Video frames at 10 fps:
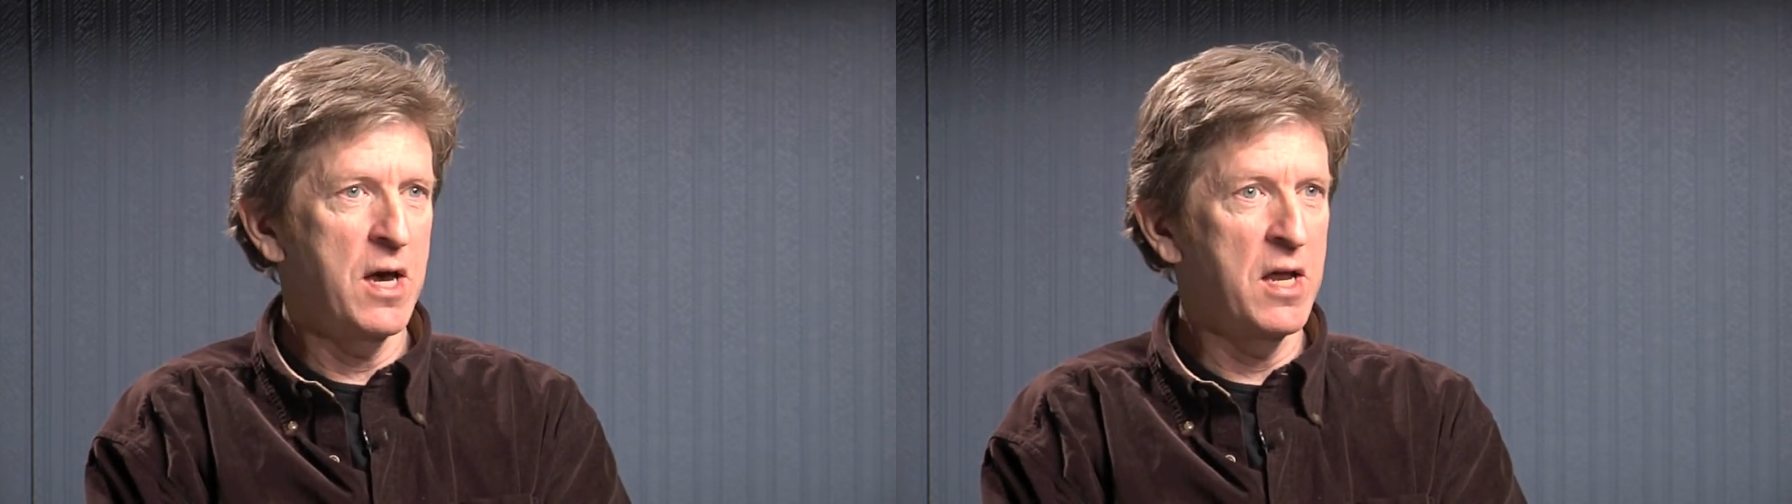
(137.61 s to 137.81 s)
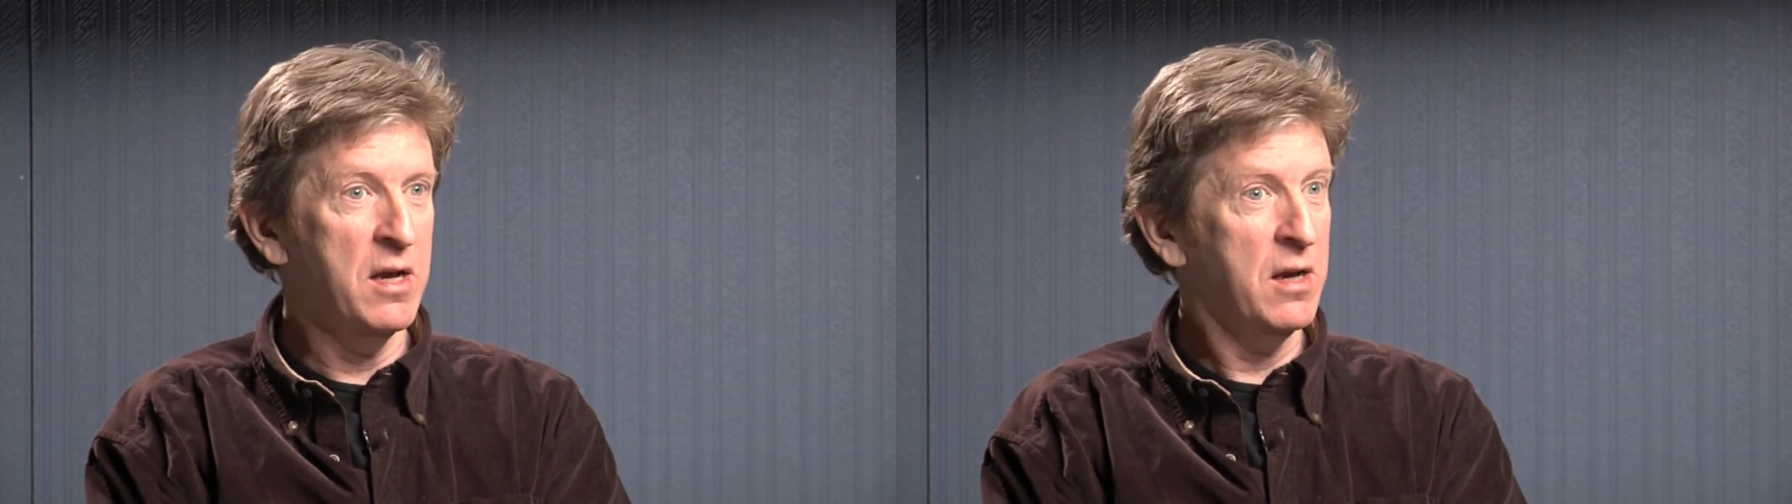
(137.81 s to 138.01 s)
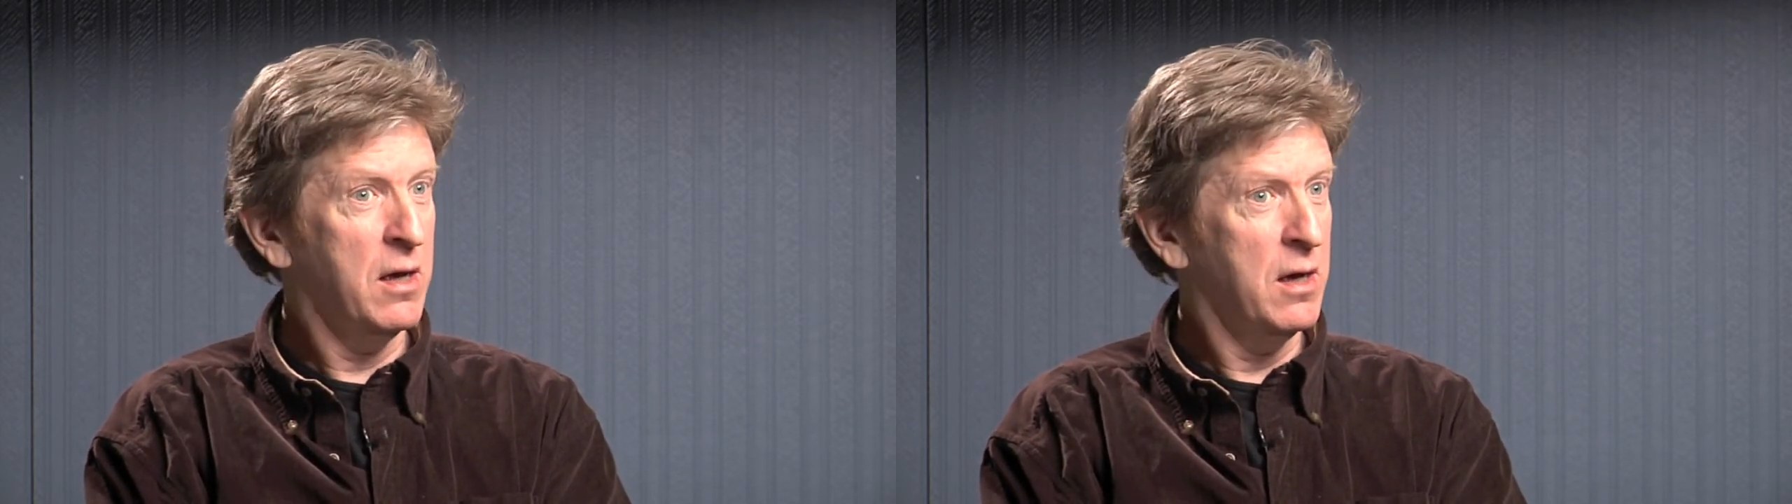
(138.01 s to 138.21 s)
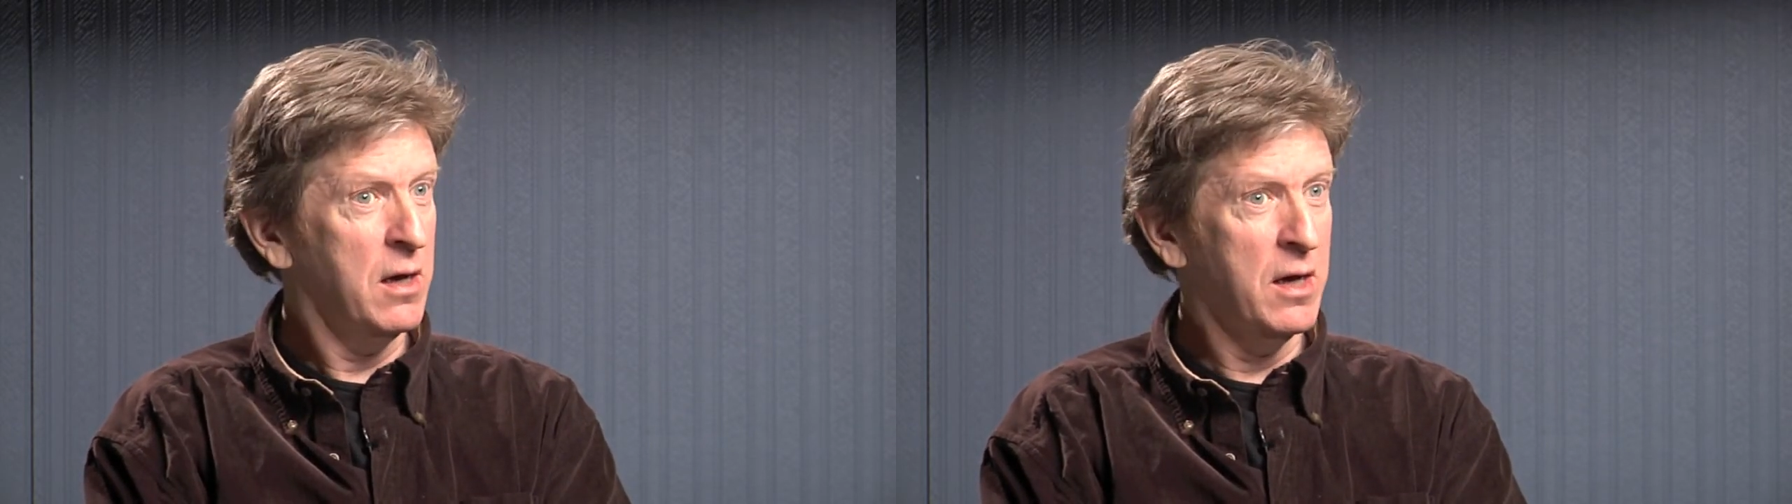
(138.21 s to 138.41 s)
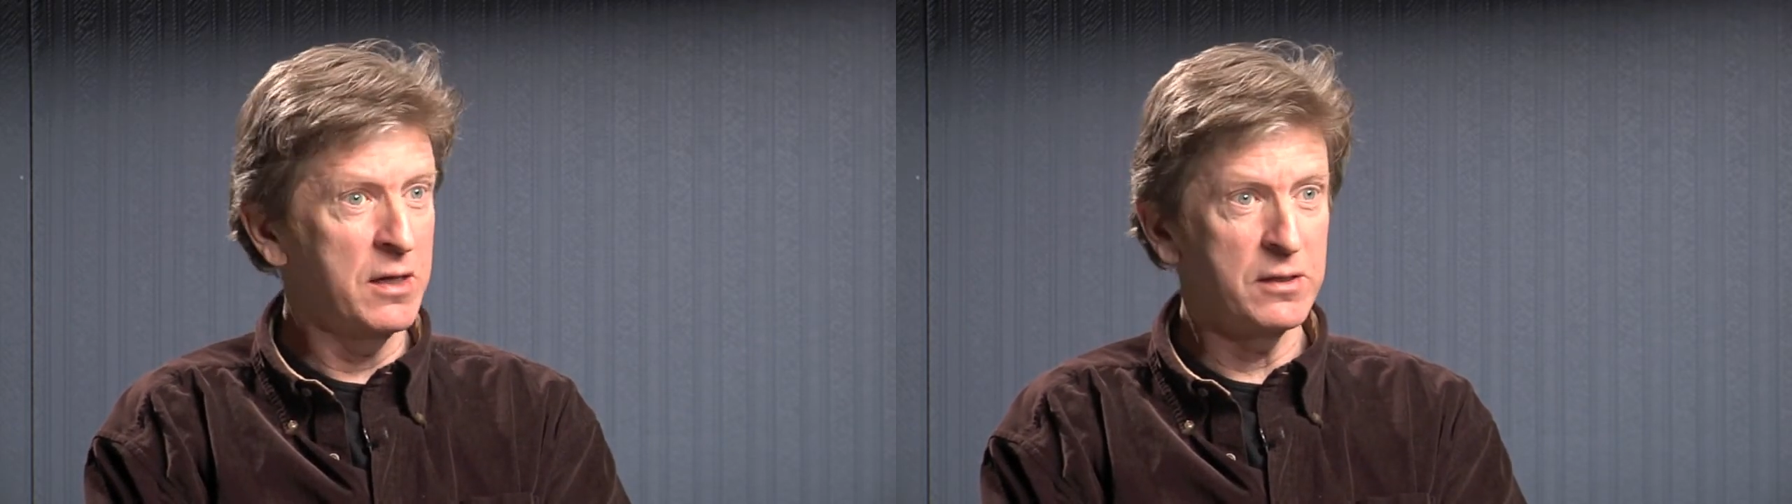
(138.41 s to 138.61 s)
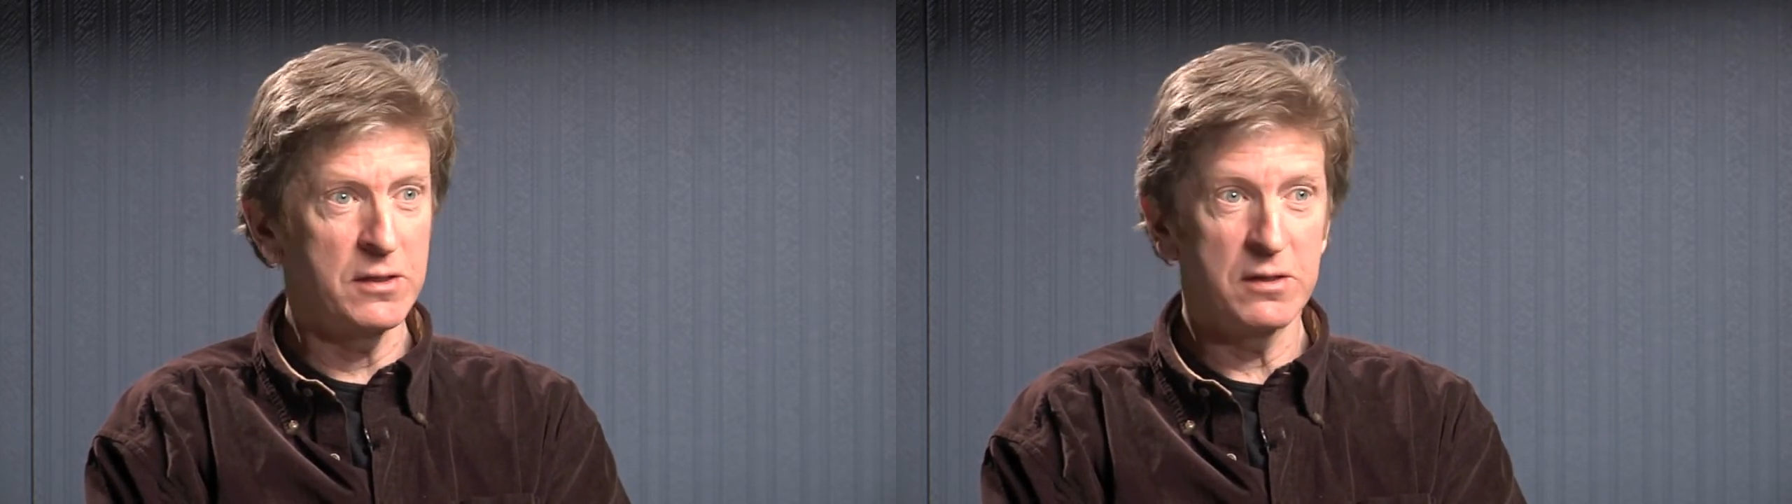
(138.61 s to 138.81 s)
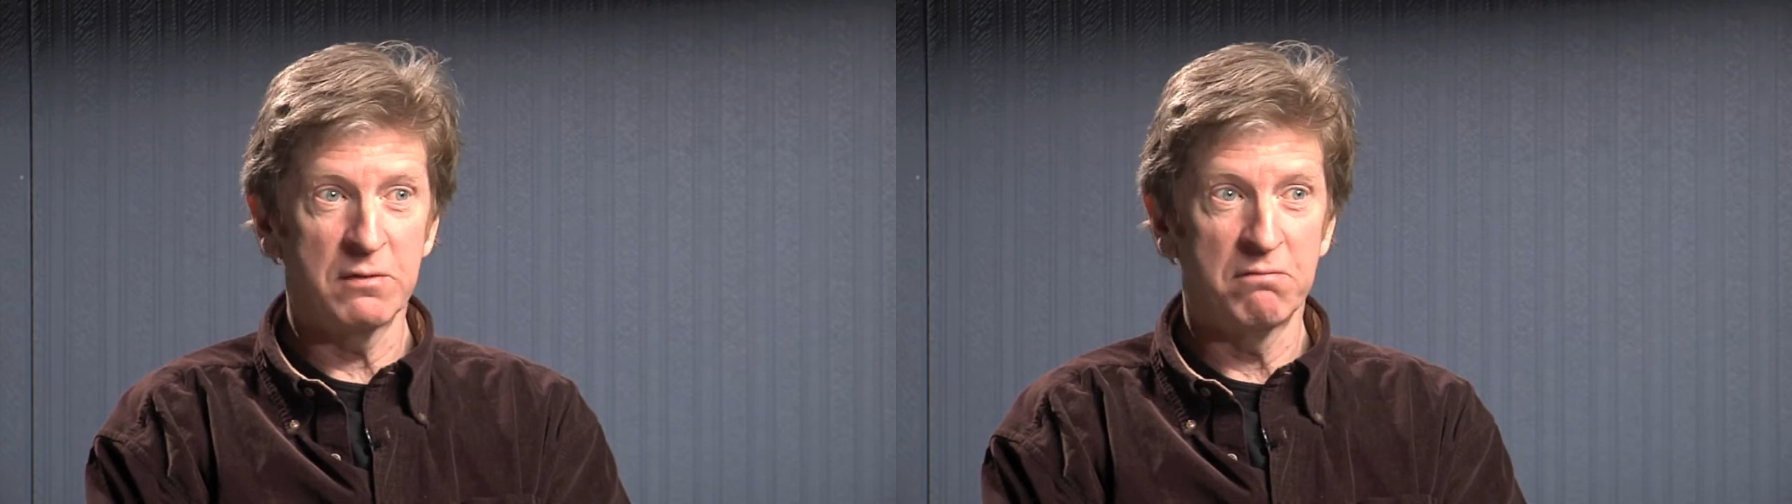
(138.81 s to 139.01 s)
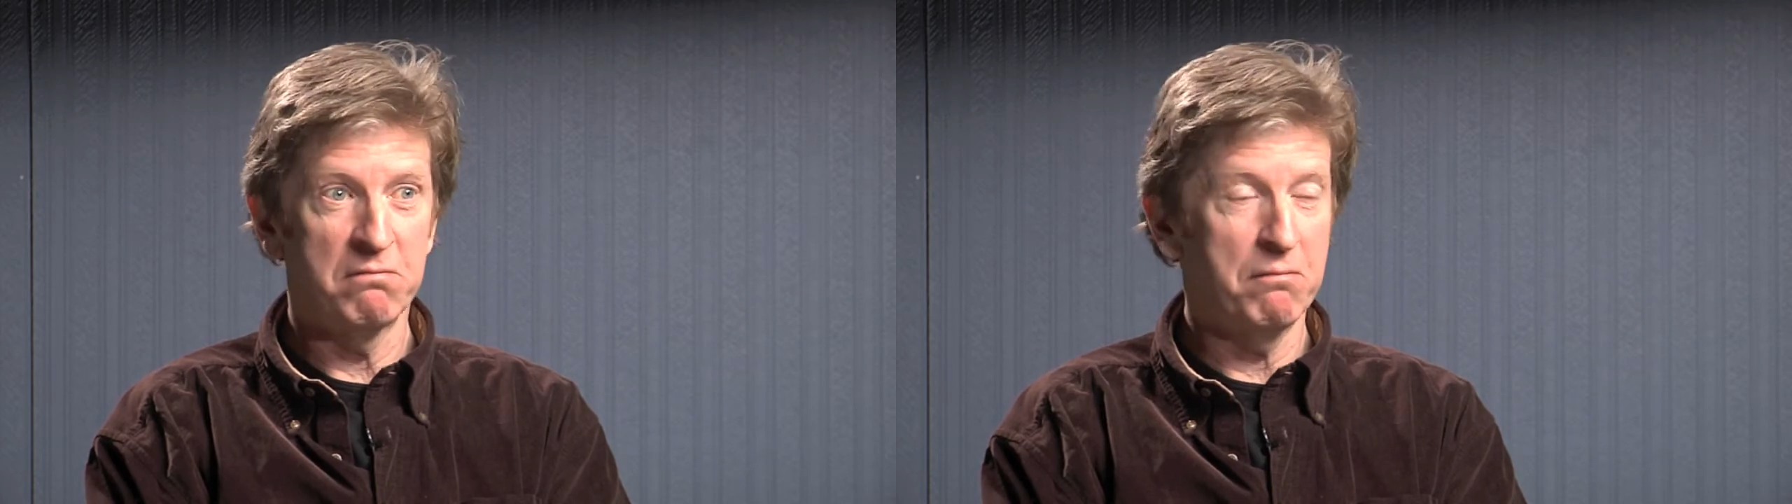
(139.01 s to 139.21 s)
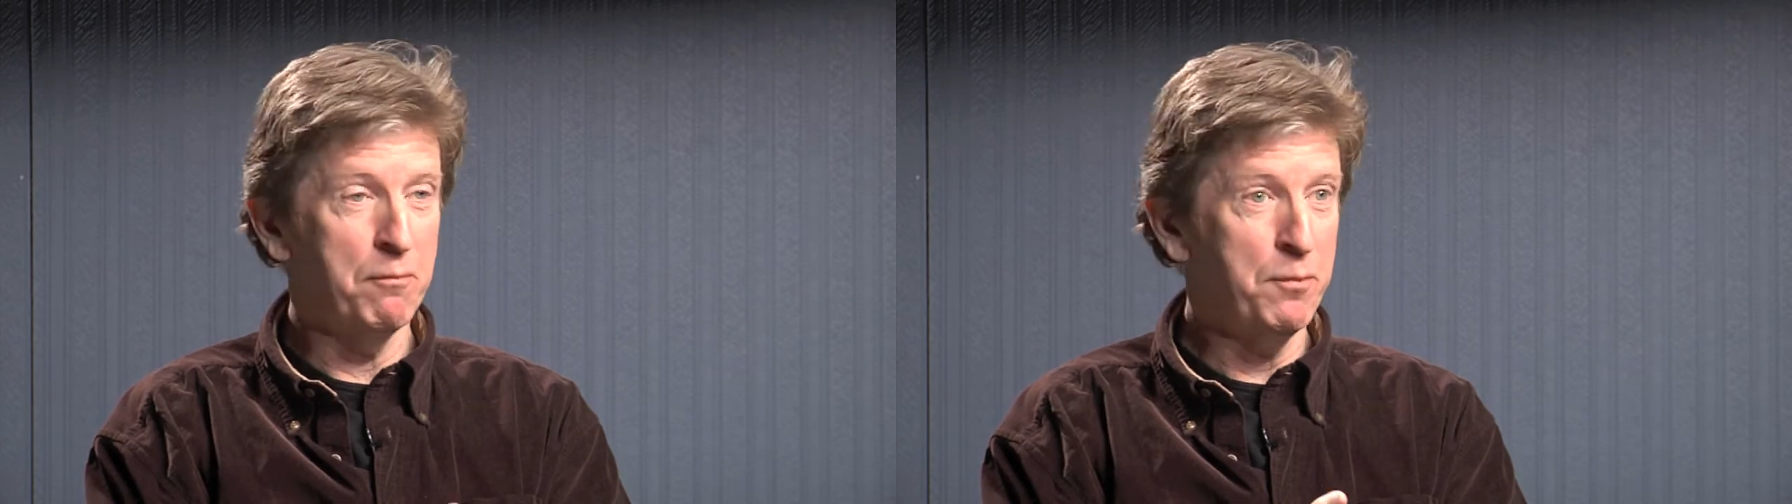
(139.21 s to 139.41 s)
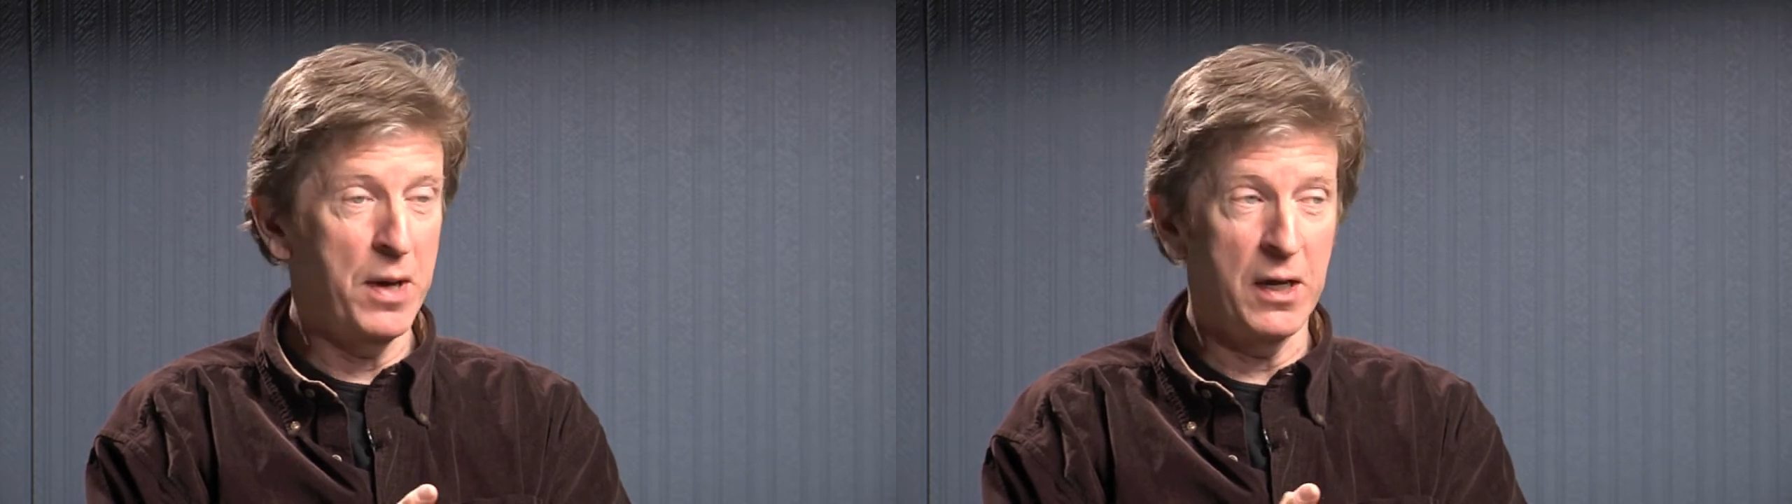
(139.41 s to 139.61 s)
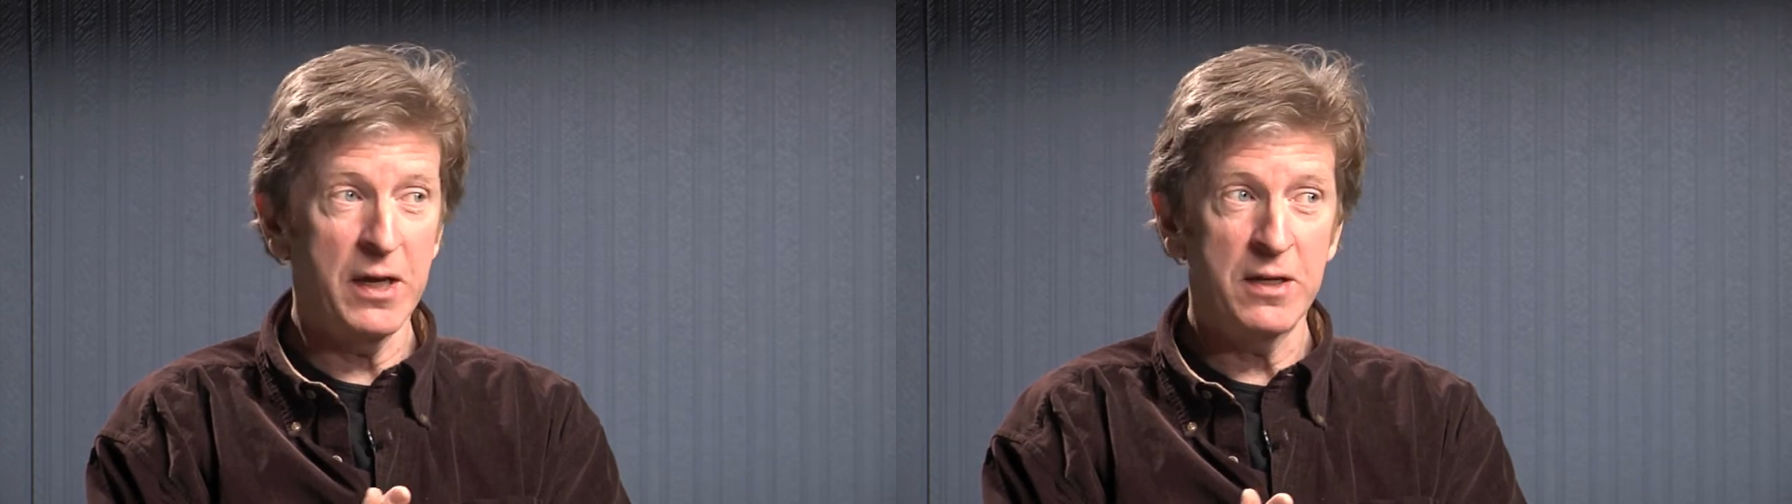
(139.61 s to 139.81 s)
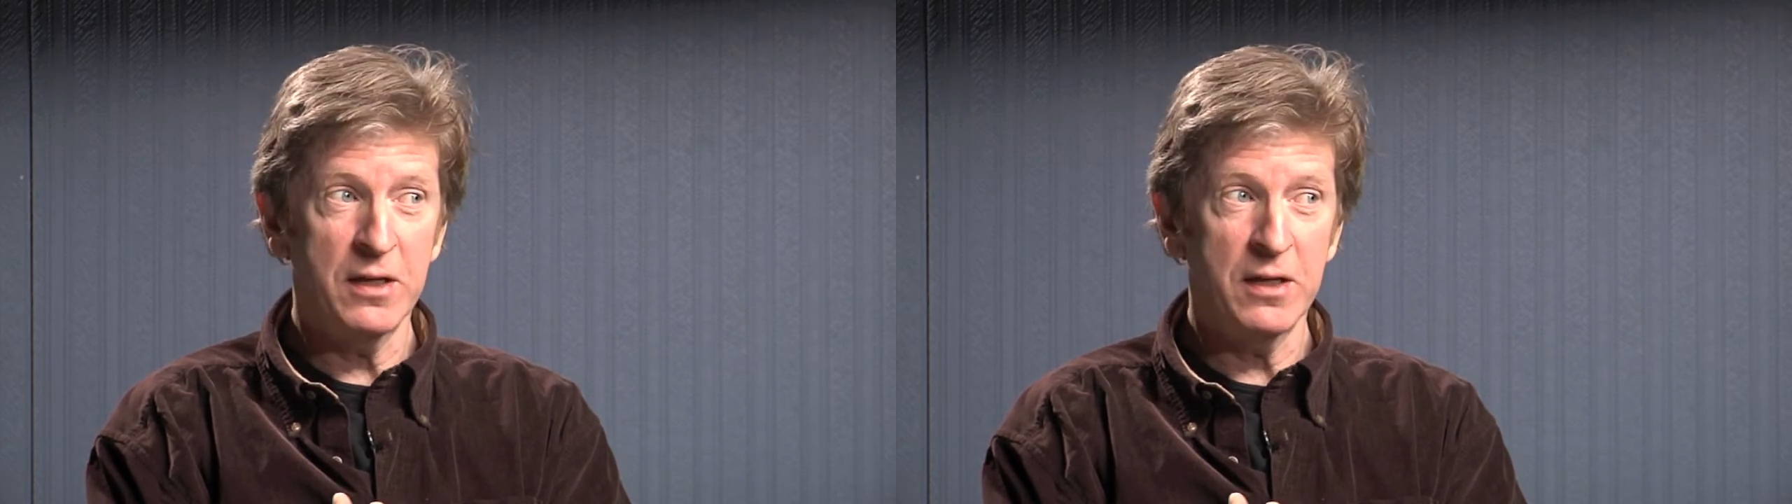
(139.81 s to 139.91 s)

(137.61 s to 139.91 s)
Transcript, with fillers: and as ballet